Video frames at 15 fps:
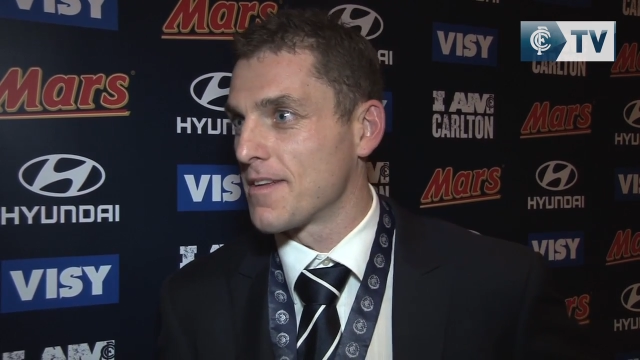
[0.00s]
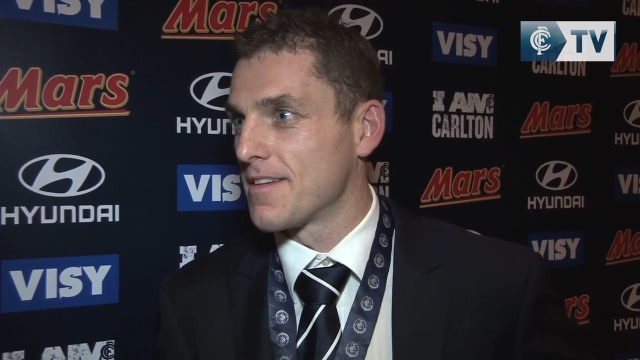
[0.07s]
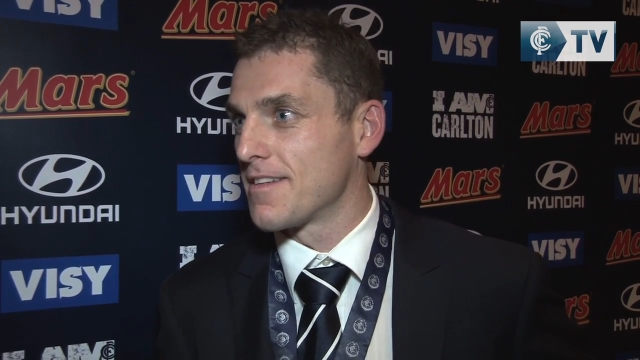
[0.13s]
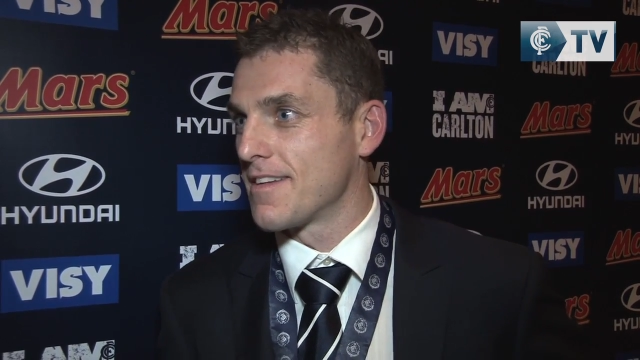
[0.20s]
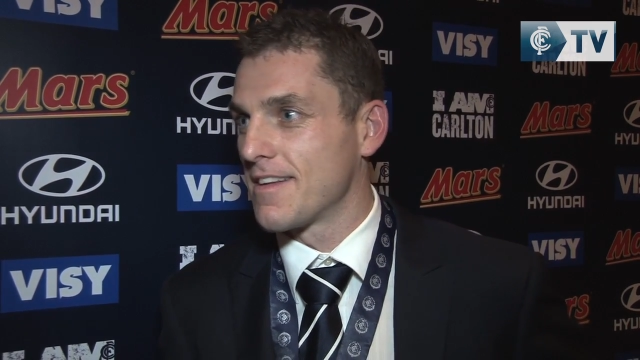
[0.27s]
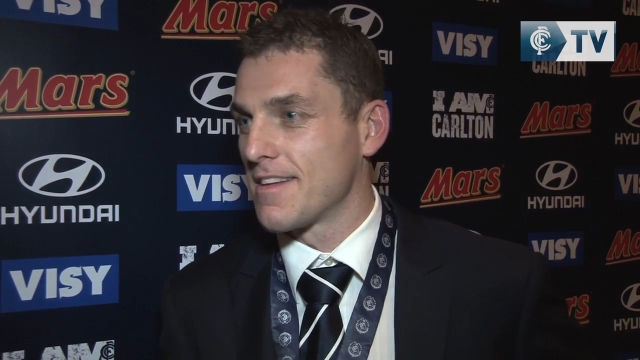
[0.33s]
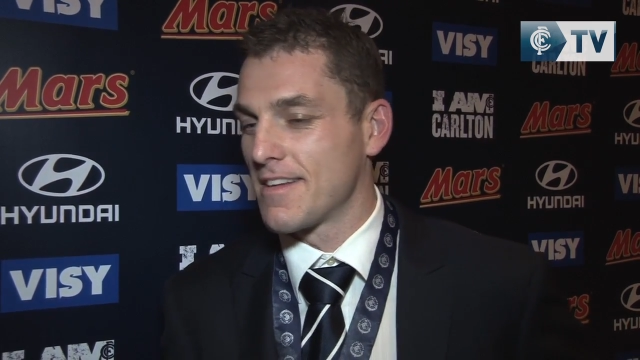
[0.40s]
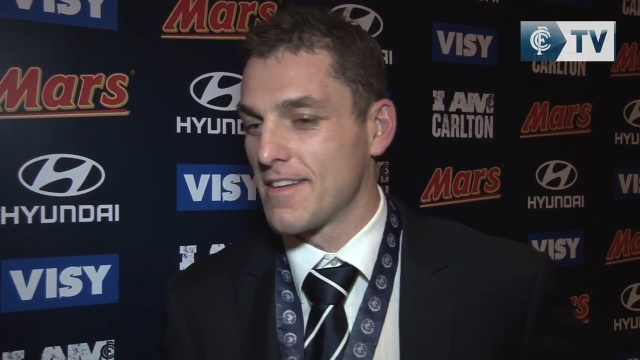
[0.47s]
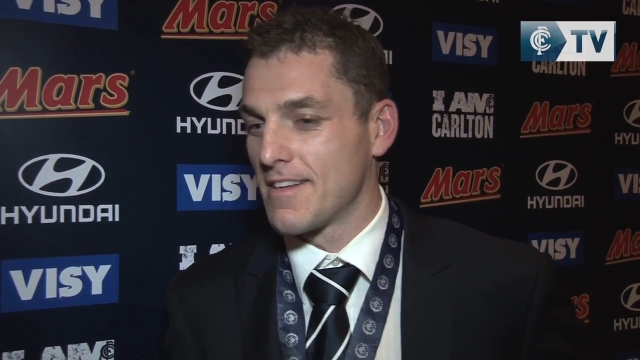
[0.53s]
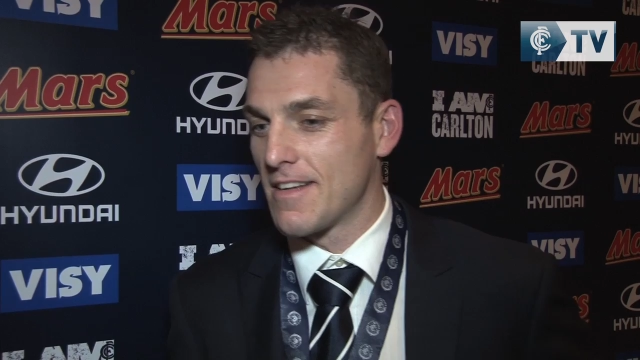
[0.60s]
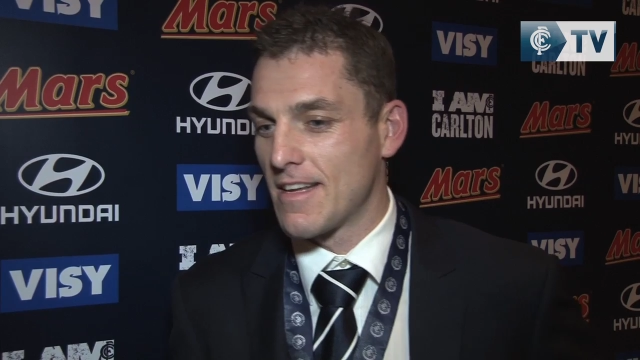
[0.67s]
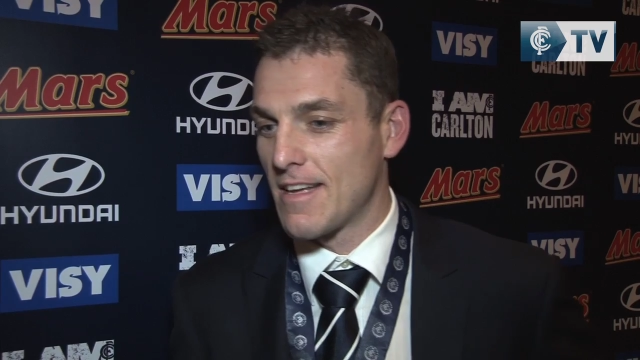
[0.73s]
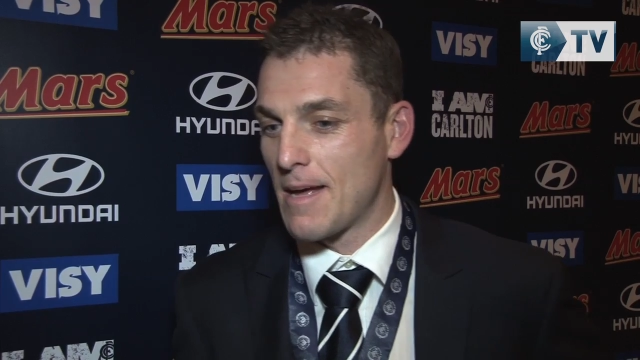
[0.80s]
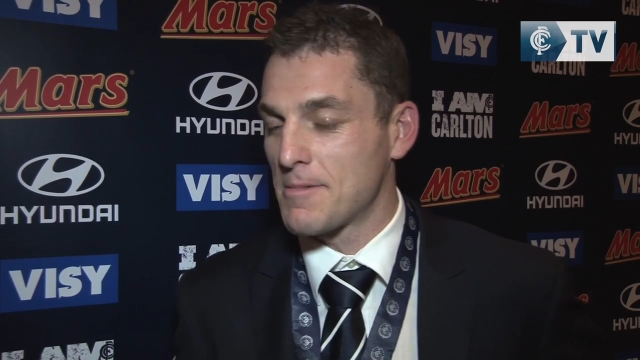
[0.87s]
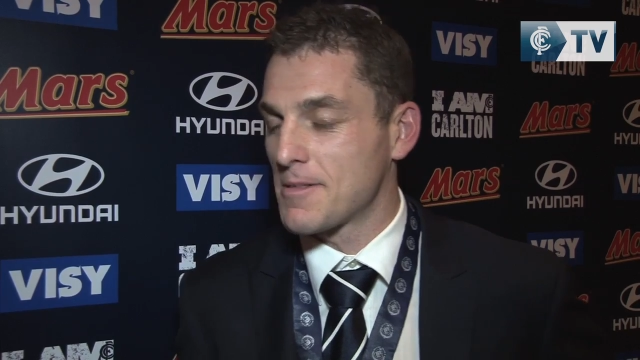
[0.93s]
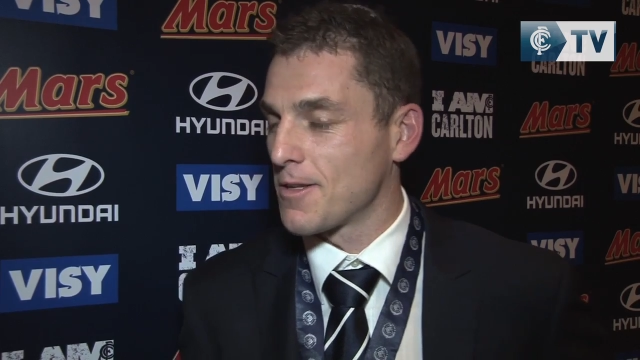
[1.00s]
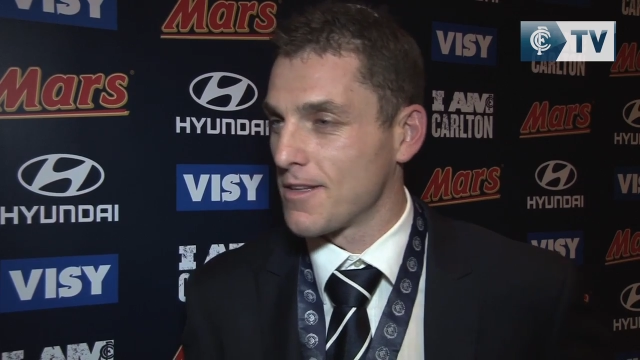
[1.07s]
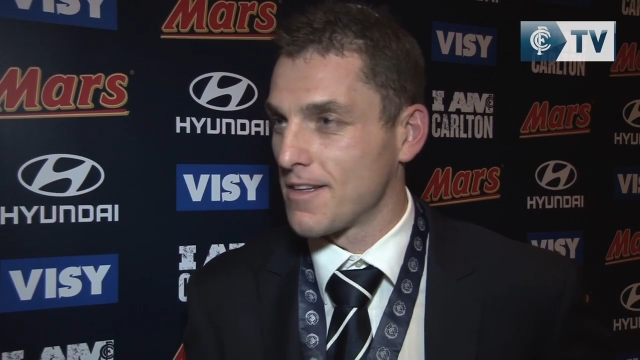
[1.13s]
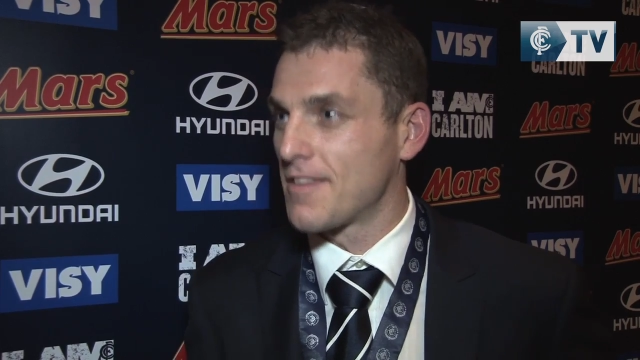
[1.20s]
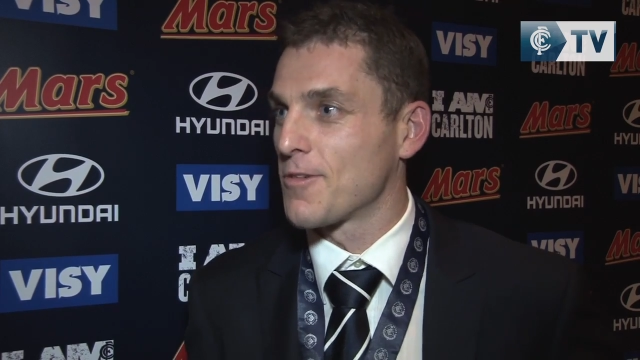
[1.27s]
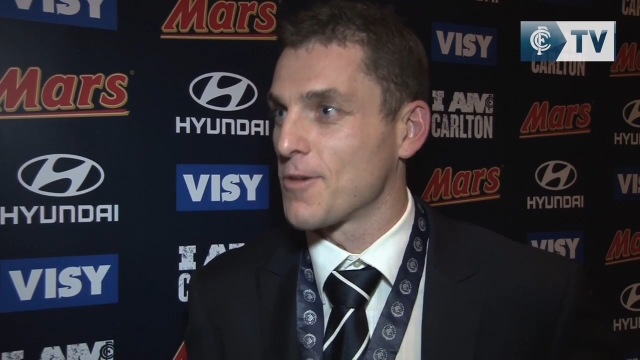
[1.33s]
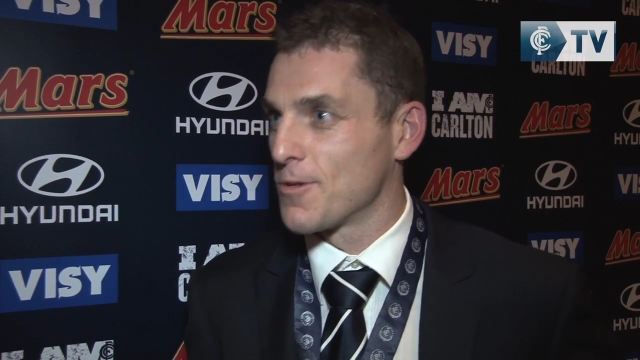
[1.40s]
and, and,
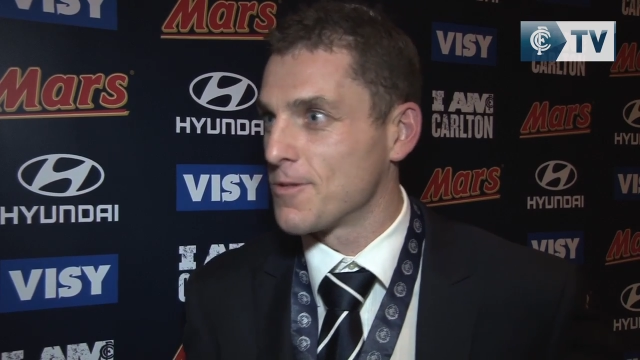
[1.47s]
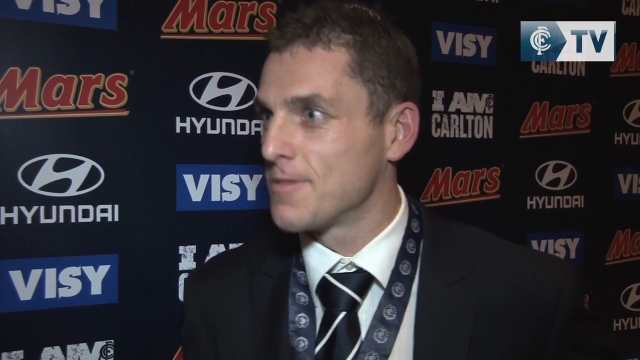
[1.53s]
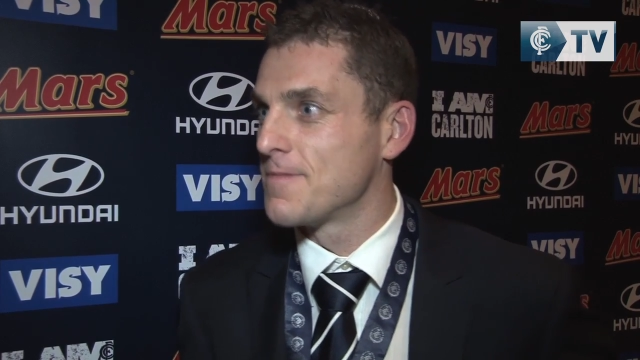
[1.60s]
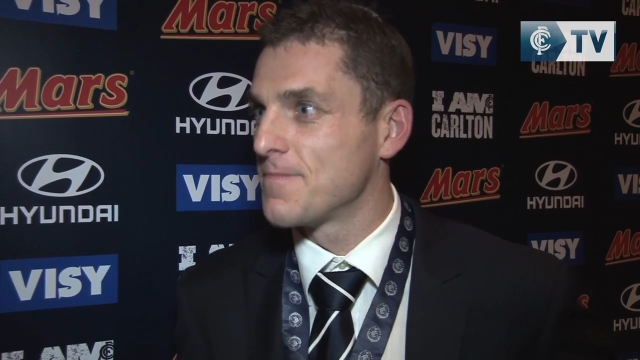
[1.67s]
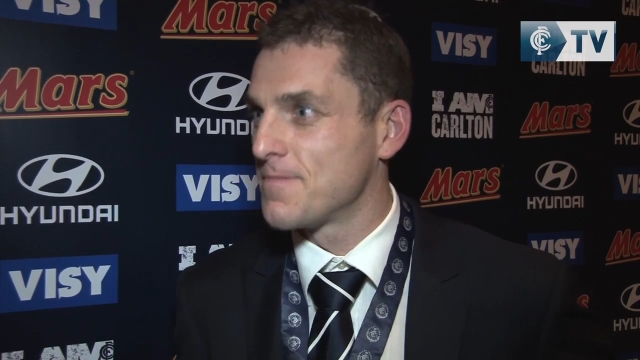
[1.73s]
absolutely thrilled.